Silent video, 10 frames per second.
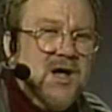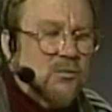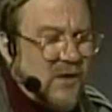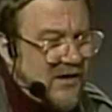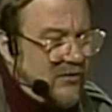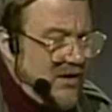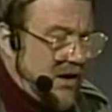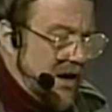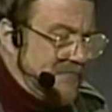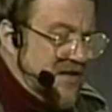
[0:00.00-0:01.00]
Well,
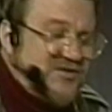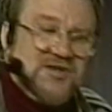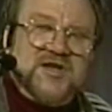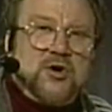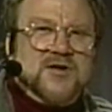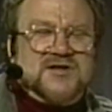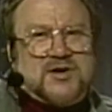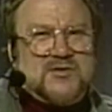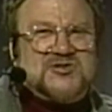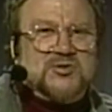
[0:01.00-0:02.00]
there
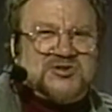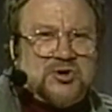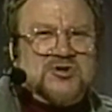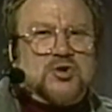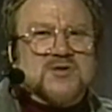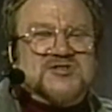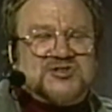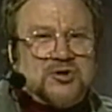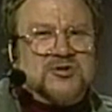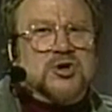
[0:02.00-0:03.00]
is to a certain degree
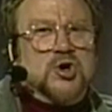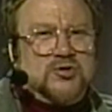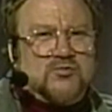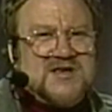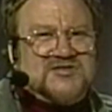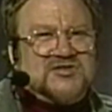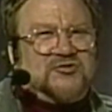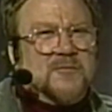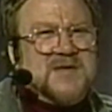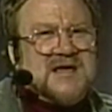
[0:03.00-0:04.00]
certain good reasons
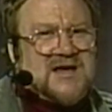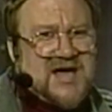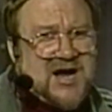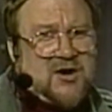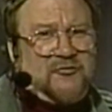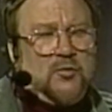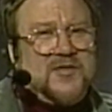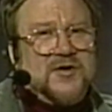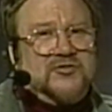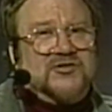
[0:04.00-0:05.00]
for being careful
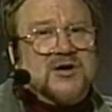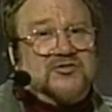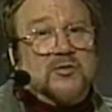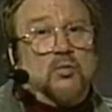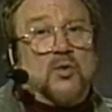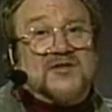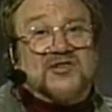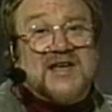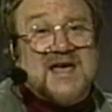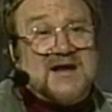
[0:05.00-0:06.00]
with those notes. Once
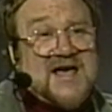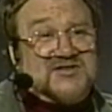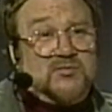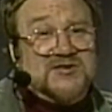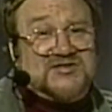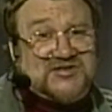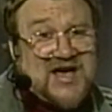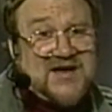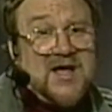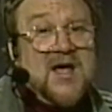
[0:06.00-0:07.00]
again, as we
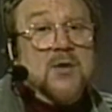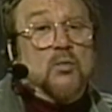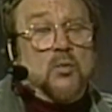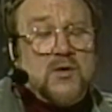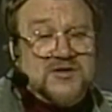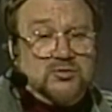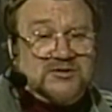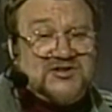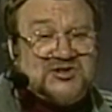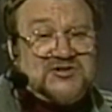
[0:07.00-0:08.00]
said, when you
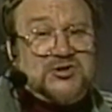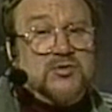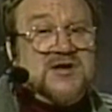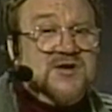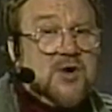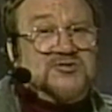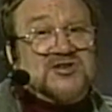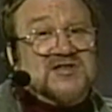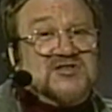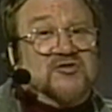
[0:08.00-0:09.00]
listen to the notes
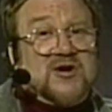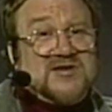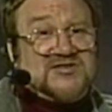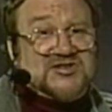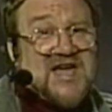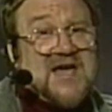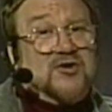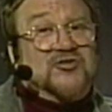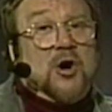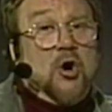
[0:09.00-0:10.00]
in these various
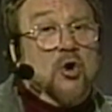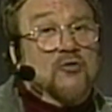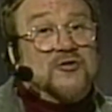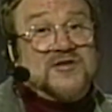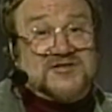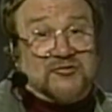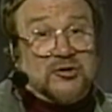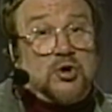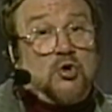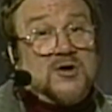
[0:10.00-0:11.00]
scales over the
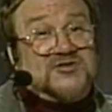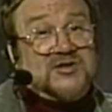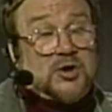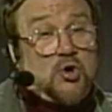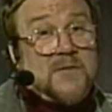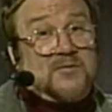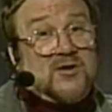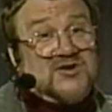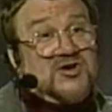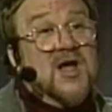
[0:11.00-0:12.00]
different chords in the chord
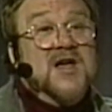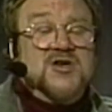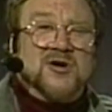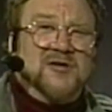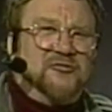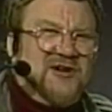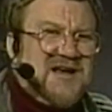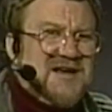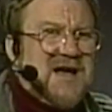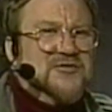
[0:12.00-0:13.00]
progression, you're going to
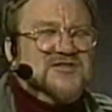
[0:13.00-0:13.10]
find out that